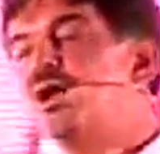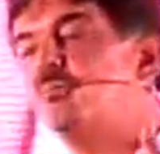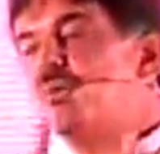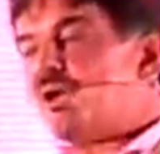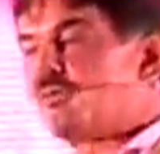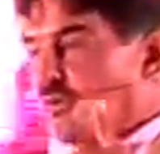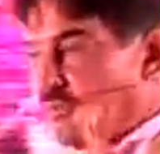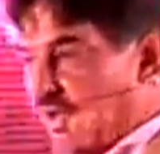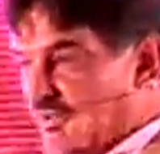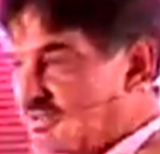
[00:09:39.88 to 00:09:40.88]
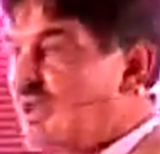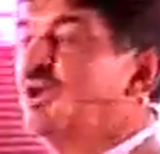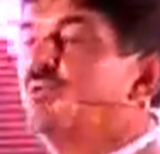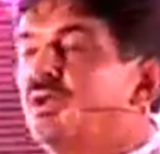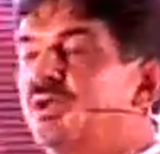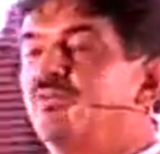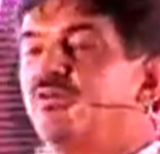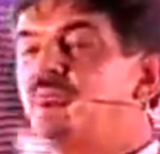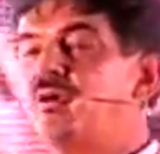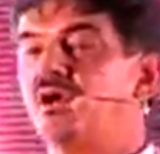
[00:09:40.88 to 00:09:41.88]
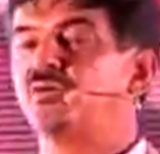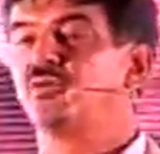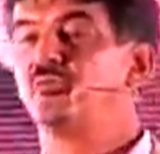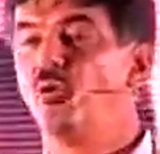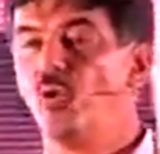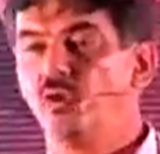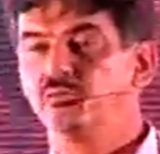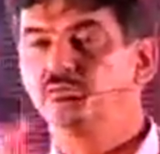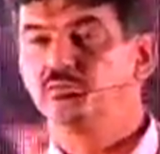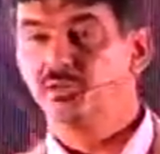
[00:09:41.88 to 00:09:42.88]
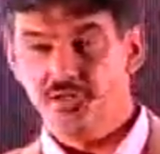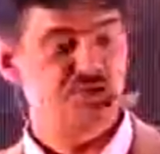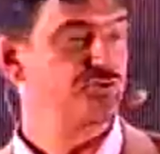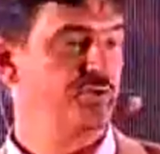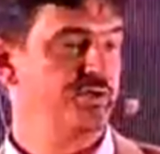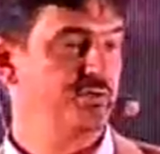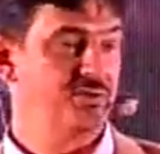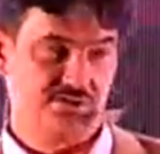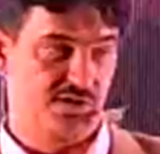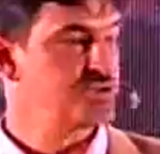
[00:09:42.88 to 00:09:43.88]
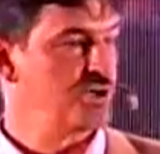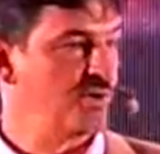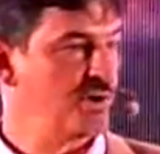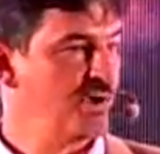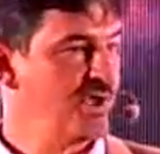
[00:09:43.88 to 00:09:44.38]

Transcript: a pair from us, we'll give a pair to the poor. Literally, there's not a joke.